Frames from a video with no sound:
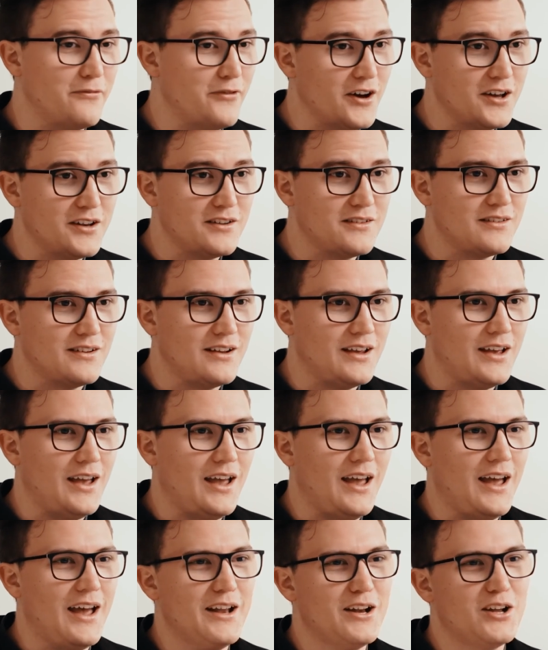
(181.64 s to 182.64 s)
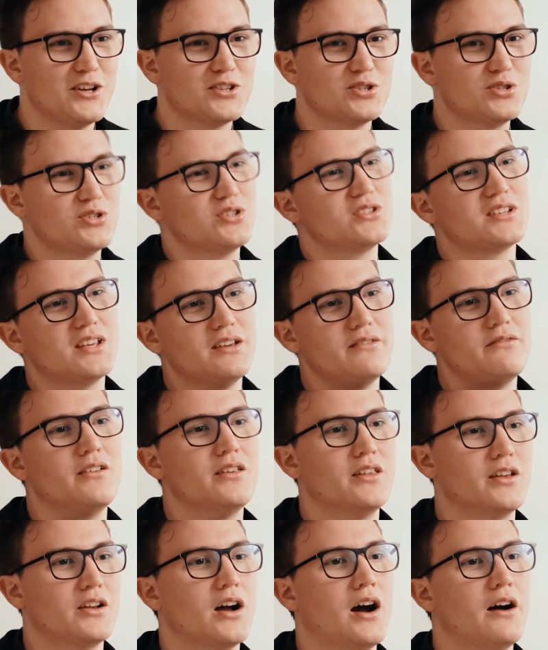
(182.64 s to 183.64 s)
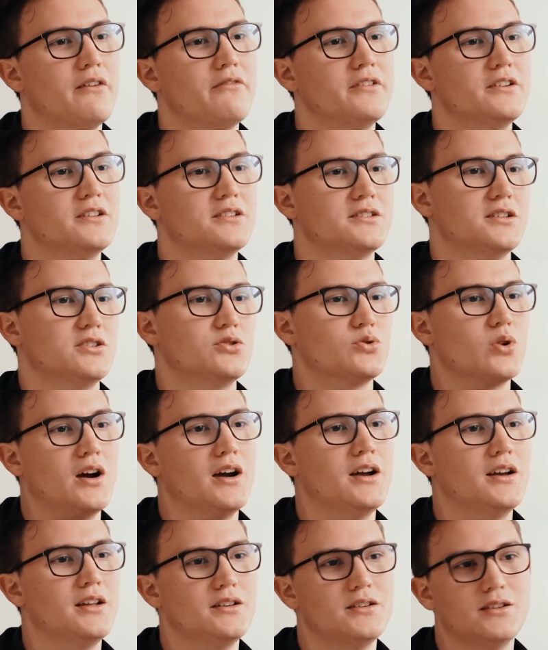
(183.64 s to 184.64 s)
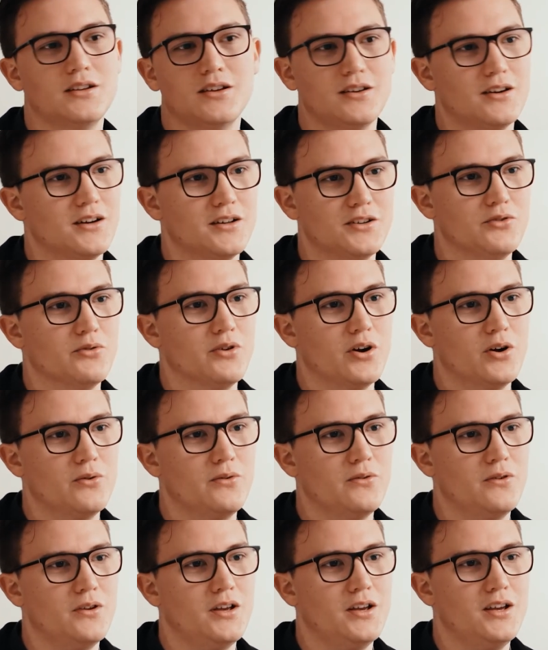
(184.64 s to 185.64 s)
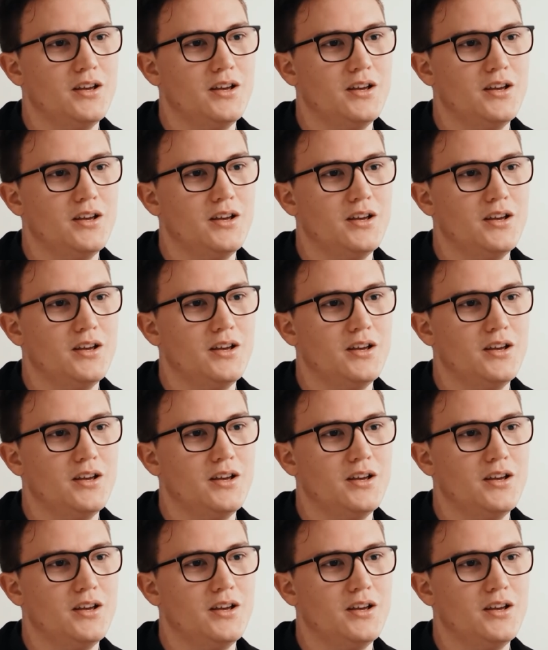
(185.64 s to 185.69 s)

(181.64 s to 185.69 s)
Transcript: fun, and also just give you the confidence to try it on your own.